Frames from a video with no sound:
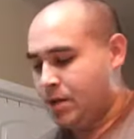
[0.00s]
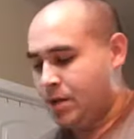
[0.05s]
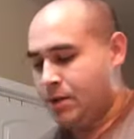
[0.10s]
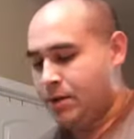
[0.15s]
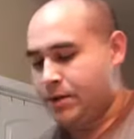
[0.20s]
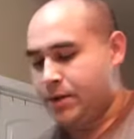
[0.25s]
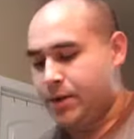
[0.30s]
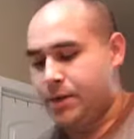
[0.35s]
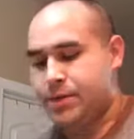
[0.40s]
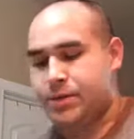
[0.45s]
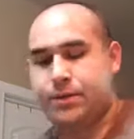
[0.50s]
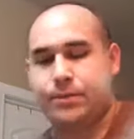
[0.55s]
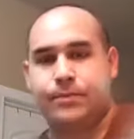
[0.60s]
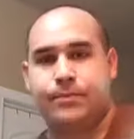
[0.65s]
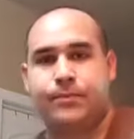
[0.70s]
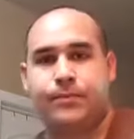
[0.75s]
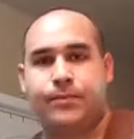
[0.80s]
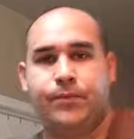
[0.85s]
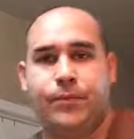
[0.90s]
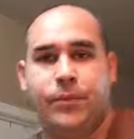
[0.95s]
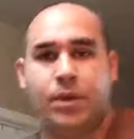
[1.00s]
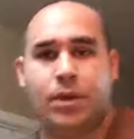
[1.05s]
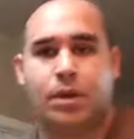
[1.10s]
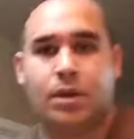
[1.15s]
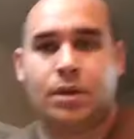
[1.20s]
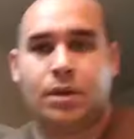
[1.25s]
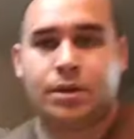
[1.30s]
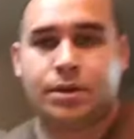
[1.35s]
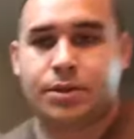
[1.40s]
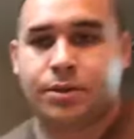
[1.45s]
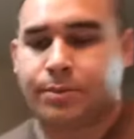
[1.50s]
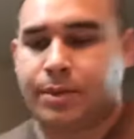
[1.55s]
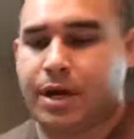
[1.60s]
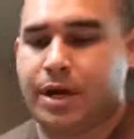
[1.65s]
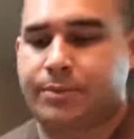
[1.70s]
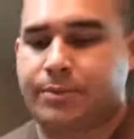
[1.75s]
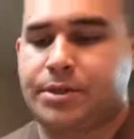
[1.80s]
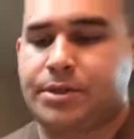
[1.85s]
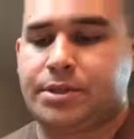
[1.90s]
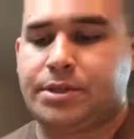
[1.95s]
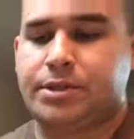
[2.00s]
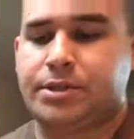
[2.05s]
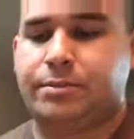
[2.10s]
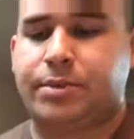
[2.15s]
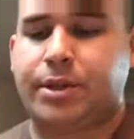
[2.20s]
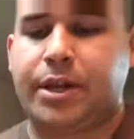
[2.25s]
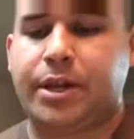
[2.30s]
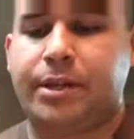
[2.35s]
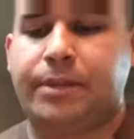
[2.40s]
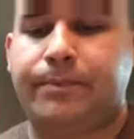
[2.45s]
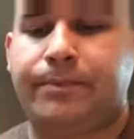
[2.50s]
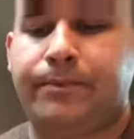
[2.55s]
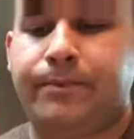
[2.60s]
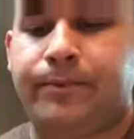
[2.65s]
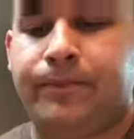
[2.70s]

Okay, so Bob, this is the blade.